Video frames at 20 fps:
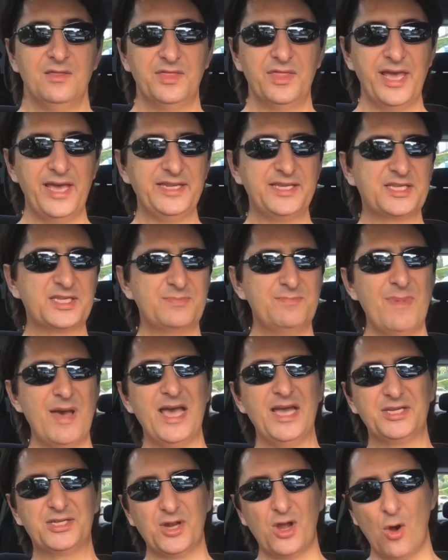They'd
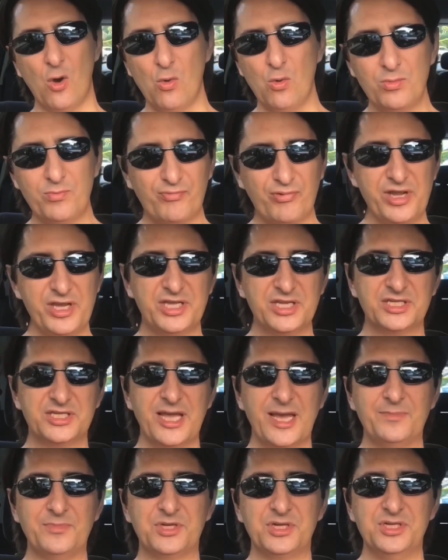smashed old
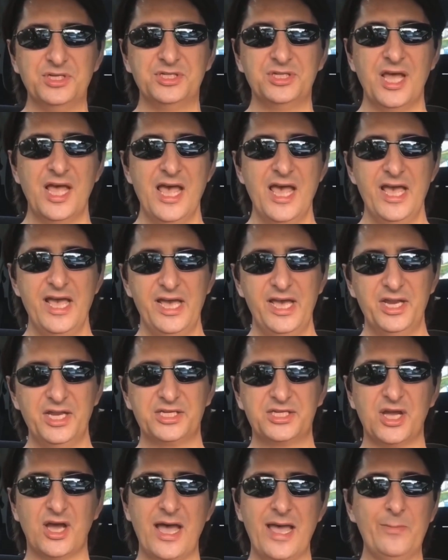preconceptions in a
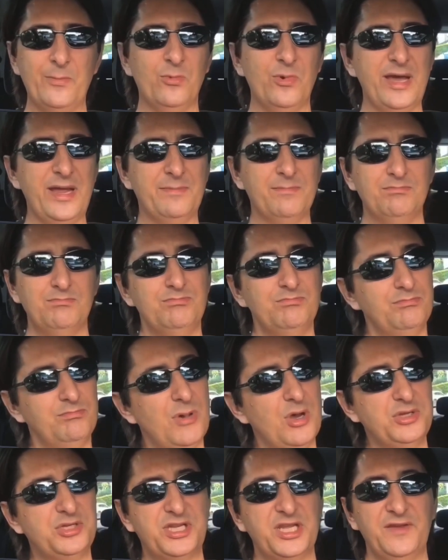time when
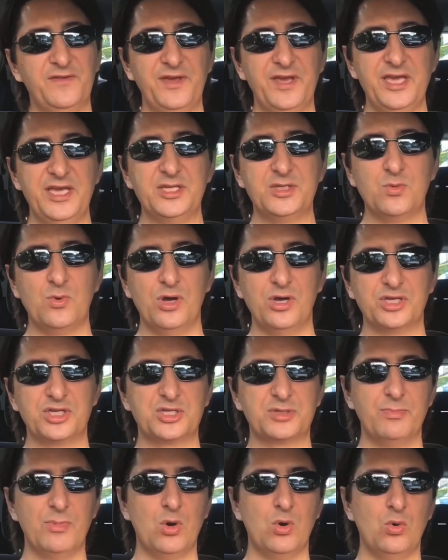most E Vs were
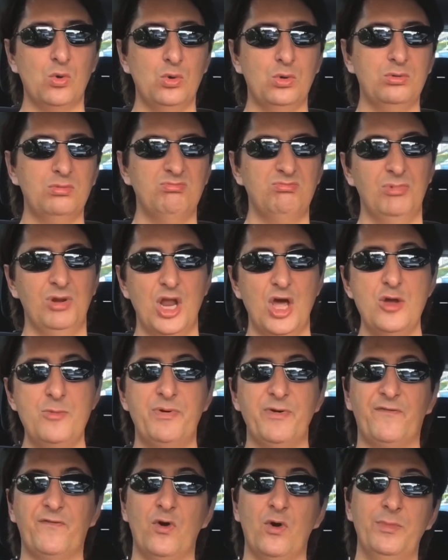small,
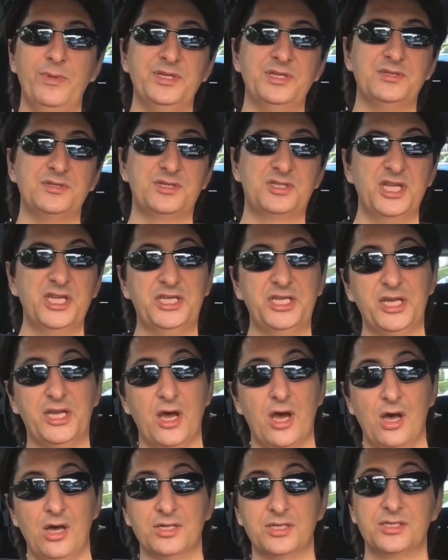low-performance city
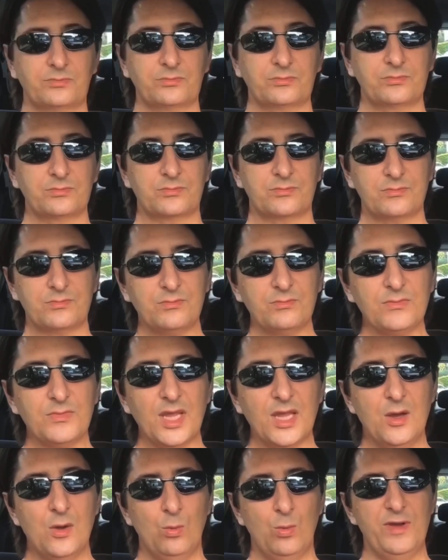cars.
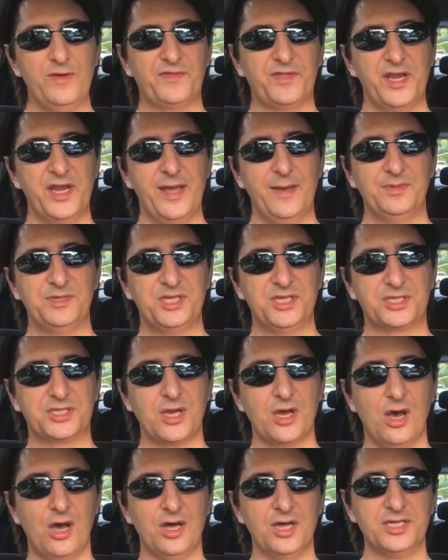With the Nemesis
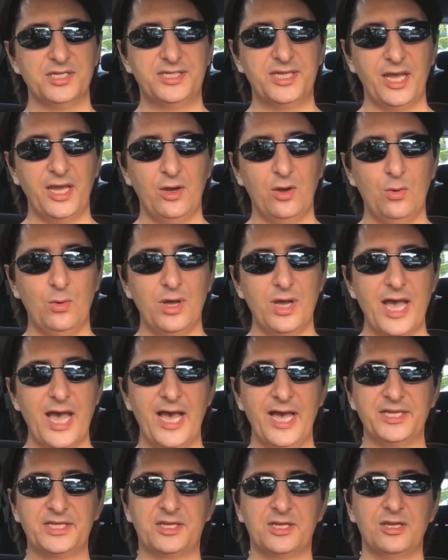car, Dale
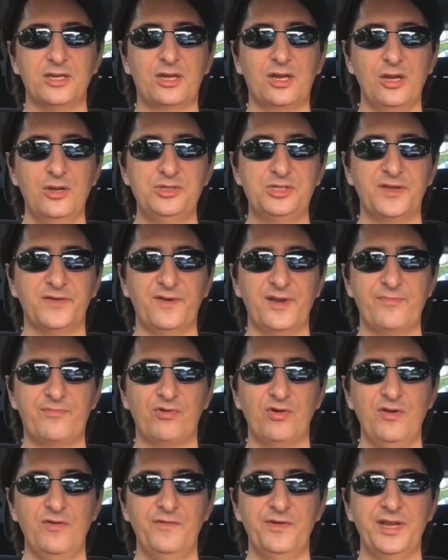had conclusively
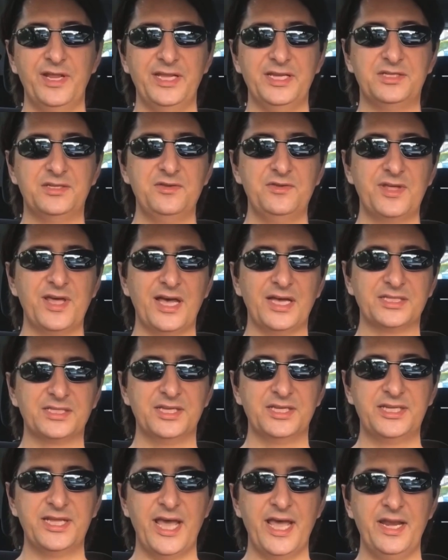proven in two
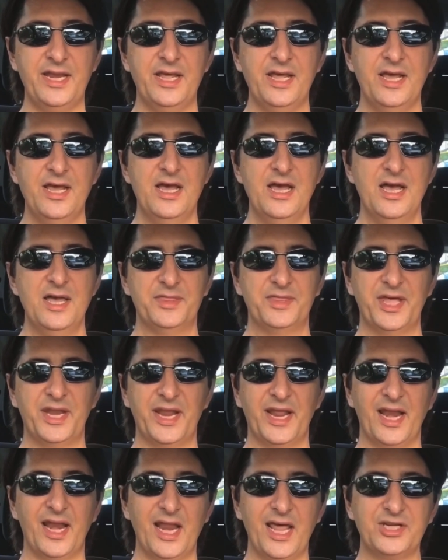thousand ten
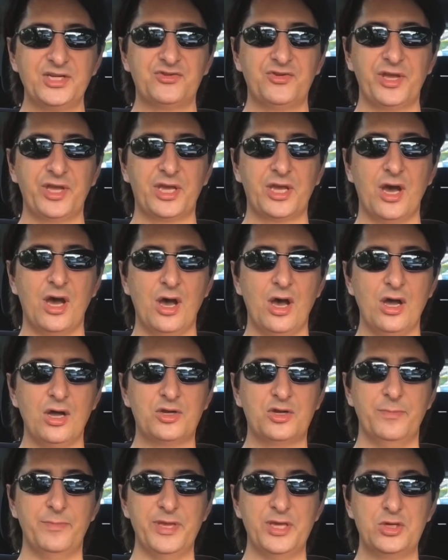that an electric
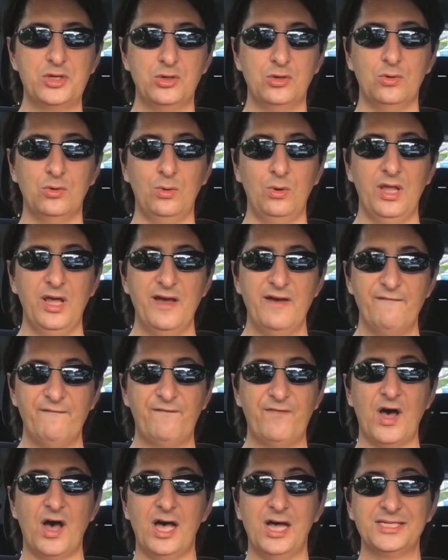car could be cool,
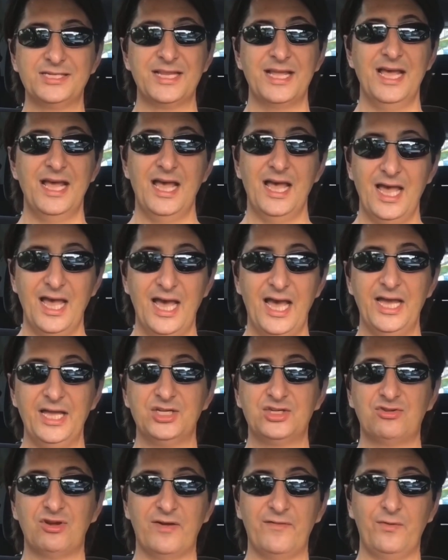fast,
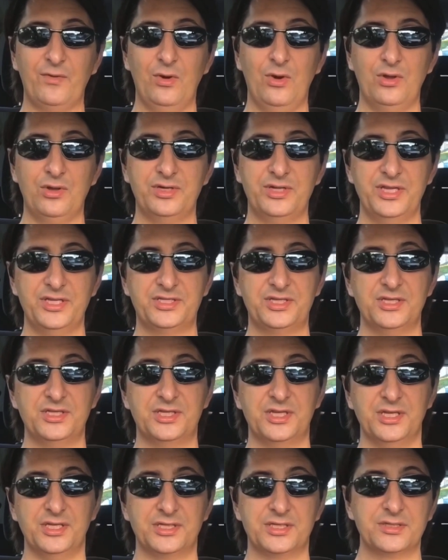and travel long
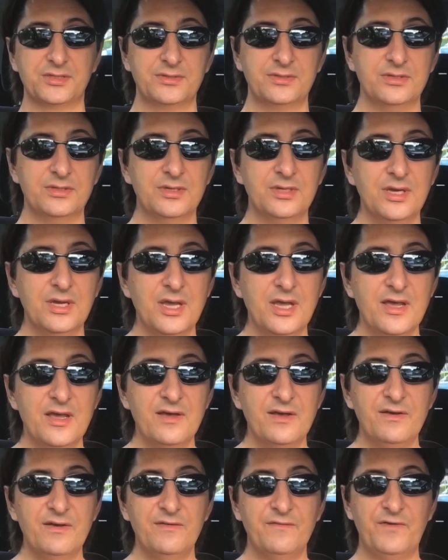distances.
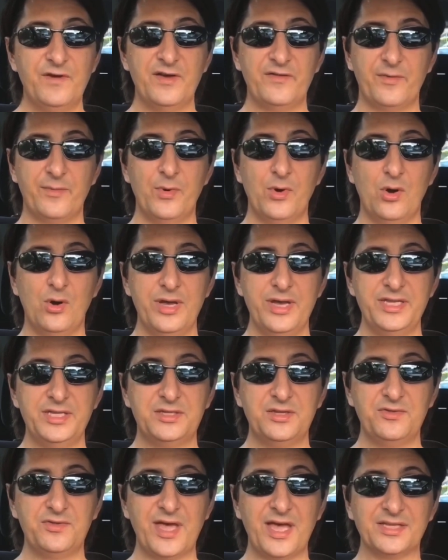Furthermore,
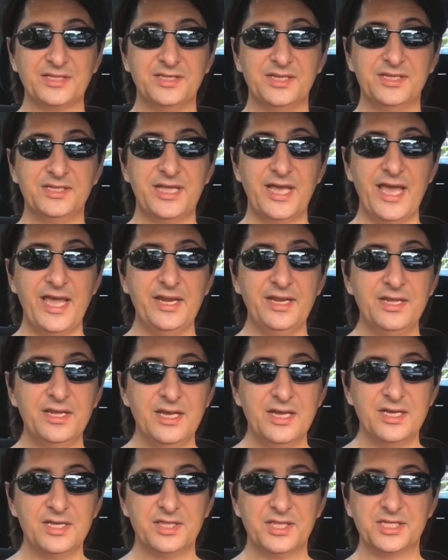in two thousand ten,
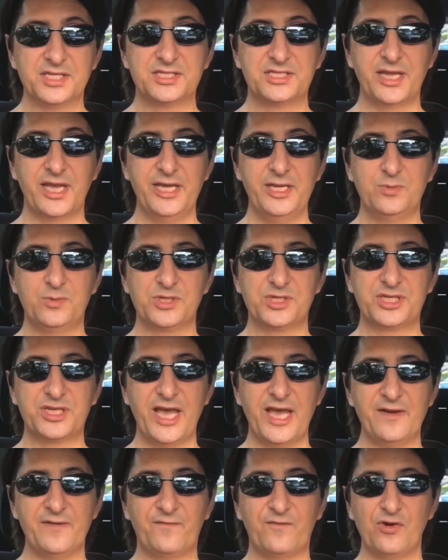the stage was
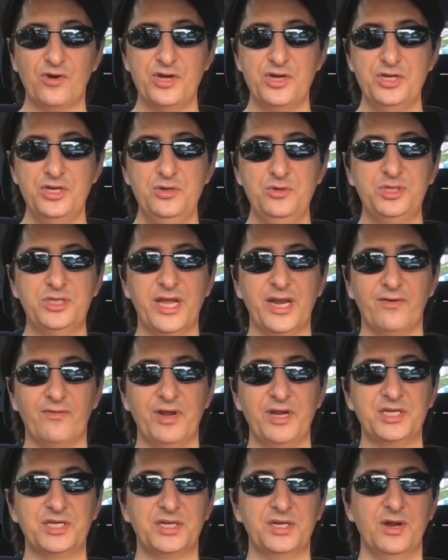set for a new
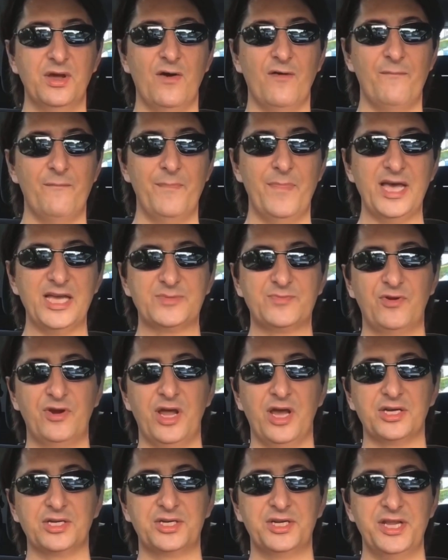generation of mass
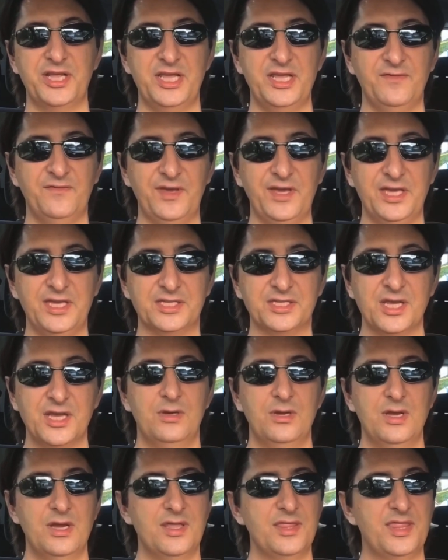production E Vs
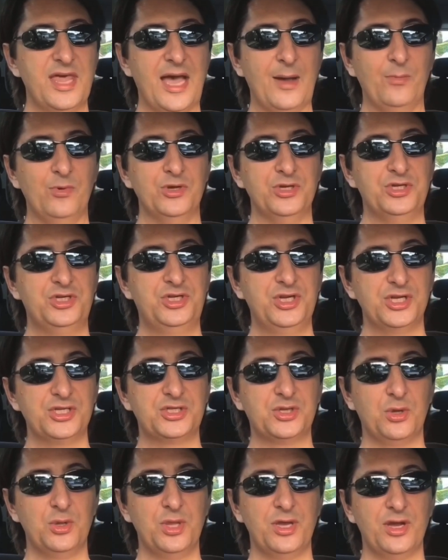that were
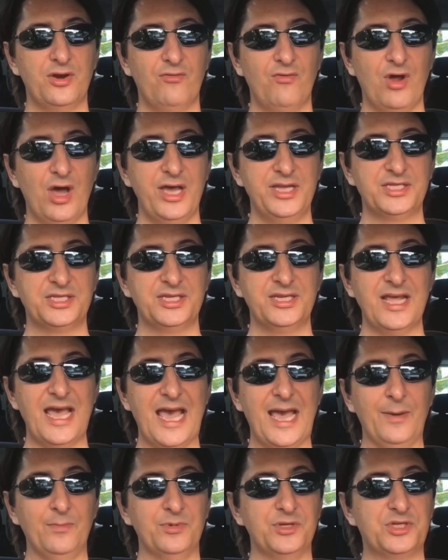just on the horizon
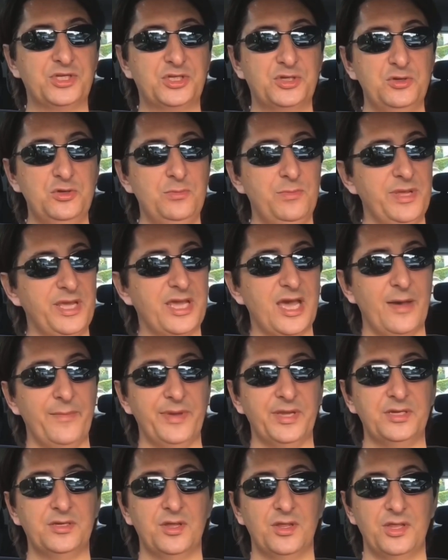and would soon be
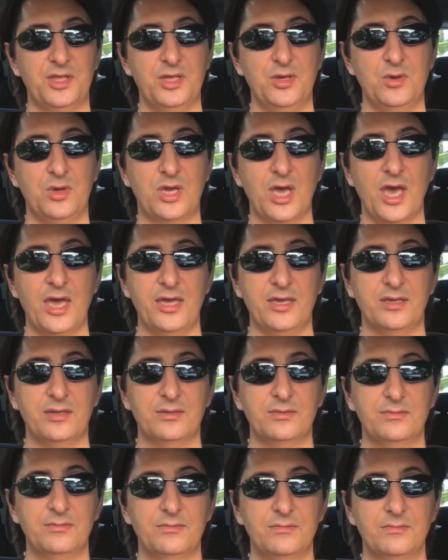coming to the U K.